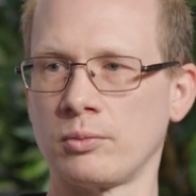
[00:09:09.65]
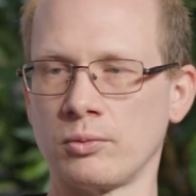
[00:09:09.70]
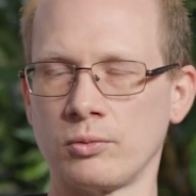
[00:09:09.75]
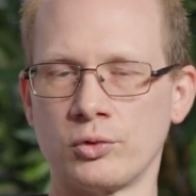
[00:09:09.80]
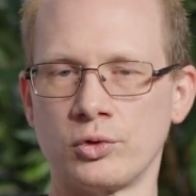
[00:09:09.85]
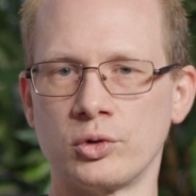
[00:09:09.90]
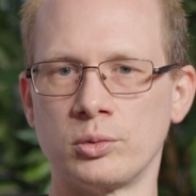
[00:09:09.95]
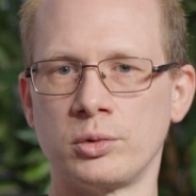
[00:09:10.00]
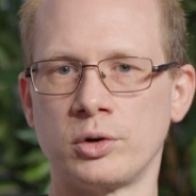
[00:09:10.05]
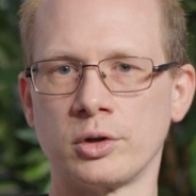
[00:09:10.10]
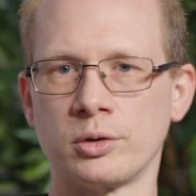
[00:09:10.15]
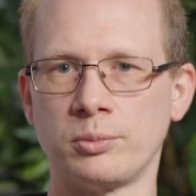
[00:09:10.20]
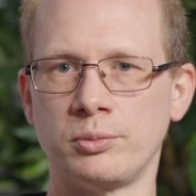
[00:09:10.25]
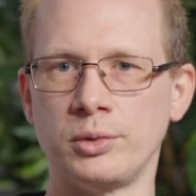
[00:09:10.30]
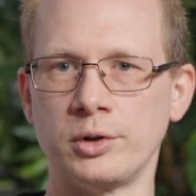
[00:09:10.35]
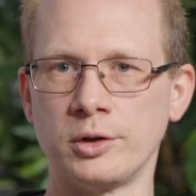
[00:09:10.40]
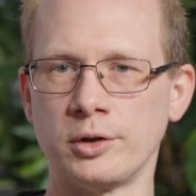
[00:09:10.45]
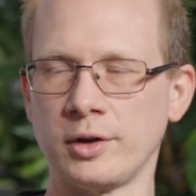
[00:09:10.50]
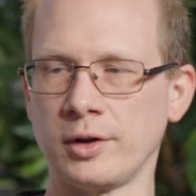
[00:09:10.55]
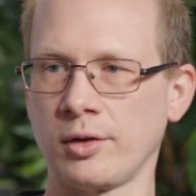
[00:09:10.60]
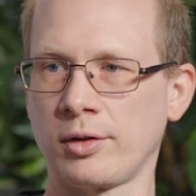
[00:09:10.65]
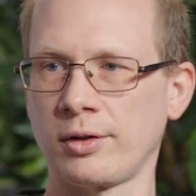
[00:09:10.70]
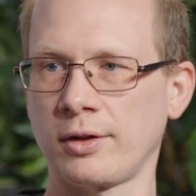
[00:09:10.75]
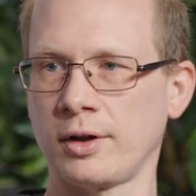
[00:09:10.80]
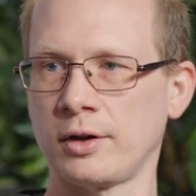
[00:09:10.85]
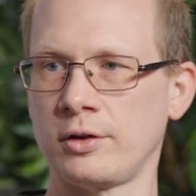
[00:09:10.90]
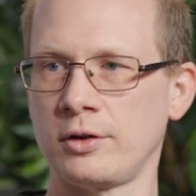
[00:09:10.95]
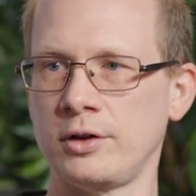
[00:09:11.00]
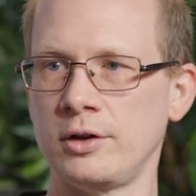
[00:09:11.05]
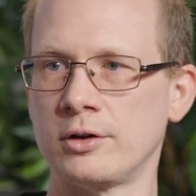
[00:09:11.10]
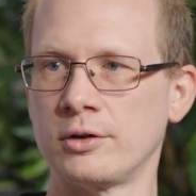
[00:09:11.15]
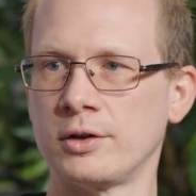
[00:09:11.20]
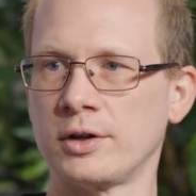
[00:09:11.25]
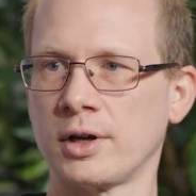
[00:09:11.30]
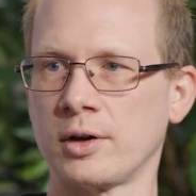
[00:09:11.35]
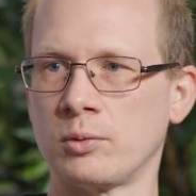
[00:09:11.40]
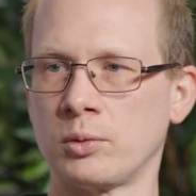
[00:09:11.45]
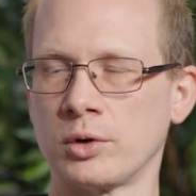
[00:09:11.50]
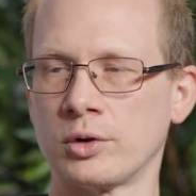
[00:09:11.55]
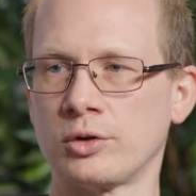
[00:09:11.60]
robot building set here and
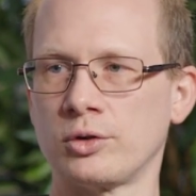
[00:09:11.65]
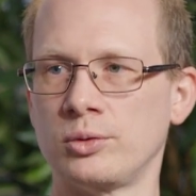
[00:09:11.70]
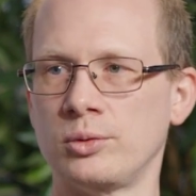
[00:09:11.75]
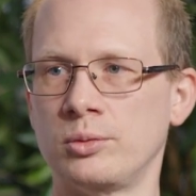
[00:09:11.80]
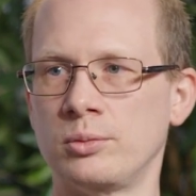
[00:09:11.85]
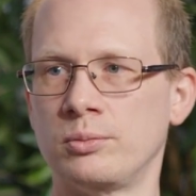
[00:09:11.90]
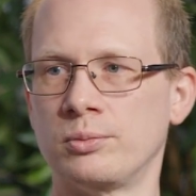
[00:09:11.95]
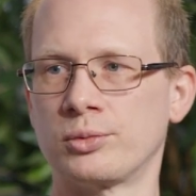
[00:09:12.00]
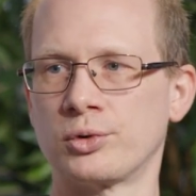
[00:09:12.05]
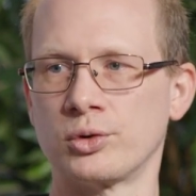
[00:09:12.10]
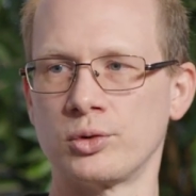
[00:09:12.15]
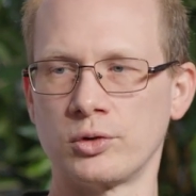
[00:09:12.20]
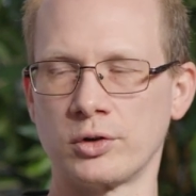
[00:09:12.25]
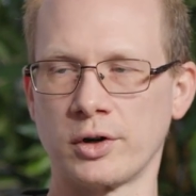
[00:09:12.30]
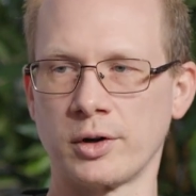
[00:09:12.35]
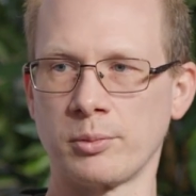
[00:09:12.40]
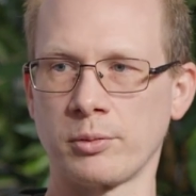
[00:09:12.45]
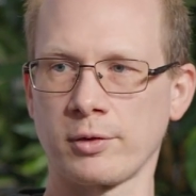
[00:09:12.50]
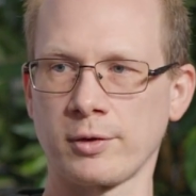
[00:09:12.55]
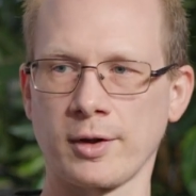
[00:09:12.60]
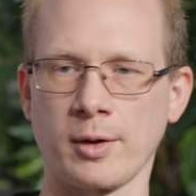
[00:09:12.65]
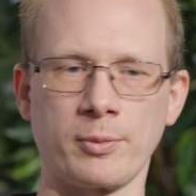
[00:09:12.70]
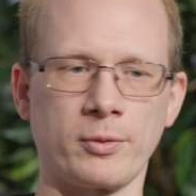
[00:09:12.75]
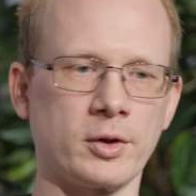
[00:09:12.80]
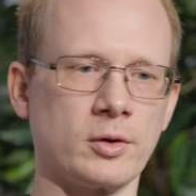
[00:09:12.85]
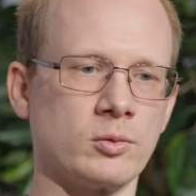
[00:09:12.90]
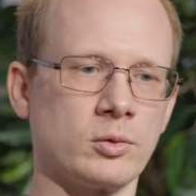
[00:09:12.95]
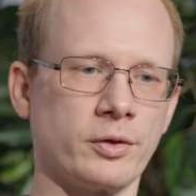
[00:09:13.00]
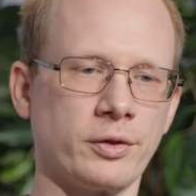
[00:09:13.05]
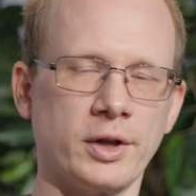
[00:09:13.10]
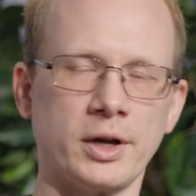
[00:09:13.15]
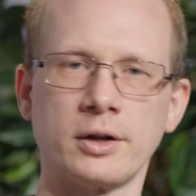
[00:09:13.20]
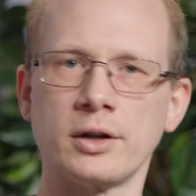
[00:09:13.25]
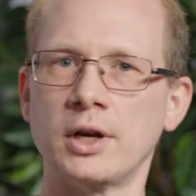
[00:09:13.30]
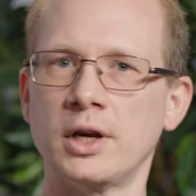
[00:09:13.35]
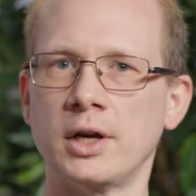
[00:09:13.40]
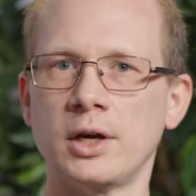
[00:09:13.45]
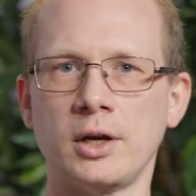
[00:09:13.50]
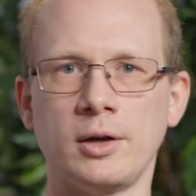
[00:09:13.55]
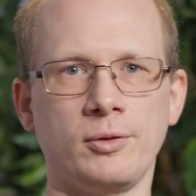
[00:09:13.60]
I want to program something with that.
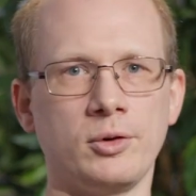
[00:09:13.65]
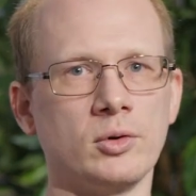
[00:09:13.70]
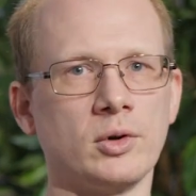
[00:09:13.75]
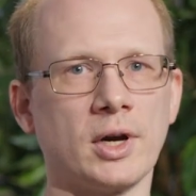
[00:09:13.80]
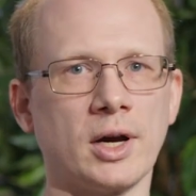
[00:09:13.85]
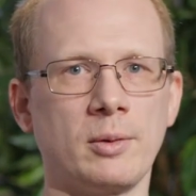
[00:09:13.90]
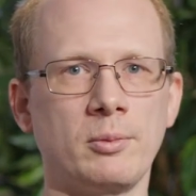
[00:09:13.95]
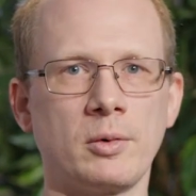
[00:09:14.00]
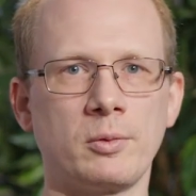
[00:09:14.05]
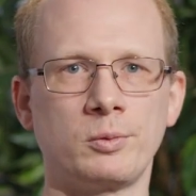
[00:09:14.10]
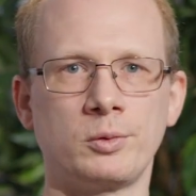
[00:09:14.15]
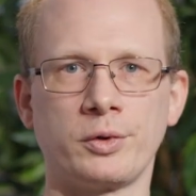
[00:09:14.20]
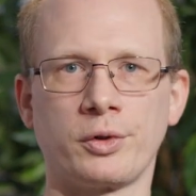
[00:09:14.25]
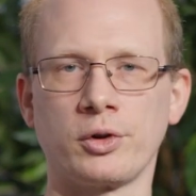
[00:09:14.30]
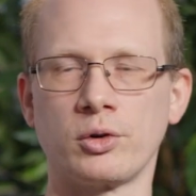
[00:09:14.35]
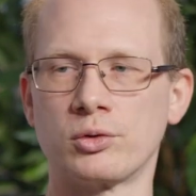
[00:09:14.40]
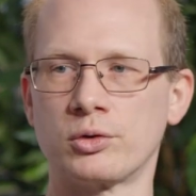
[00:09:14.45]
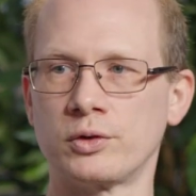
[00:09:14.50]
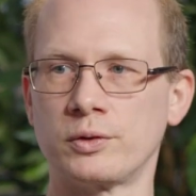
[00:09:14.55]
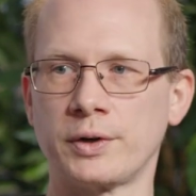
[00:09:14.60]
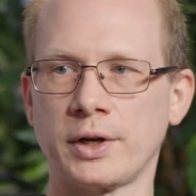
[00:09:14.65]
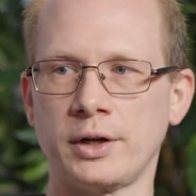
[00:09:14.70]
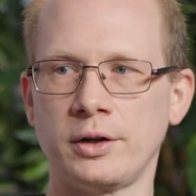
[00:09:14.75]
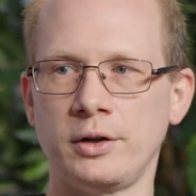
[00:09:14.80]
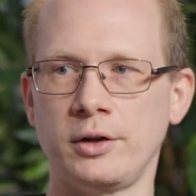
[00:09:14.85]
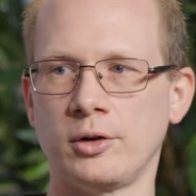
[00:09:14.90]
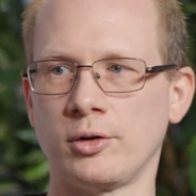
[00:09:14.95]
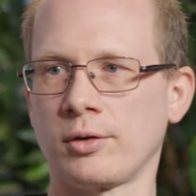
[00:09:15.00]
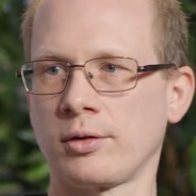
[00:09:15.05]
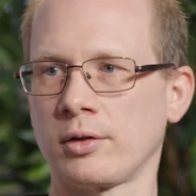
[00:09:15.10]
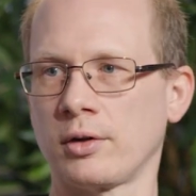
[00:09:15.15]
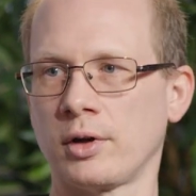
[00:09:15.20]
If you come up with your own ideas,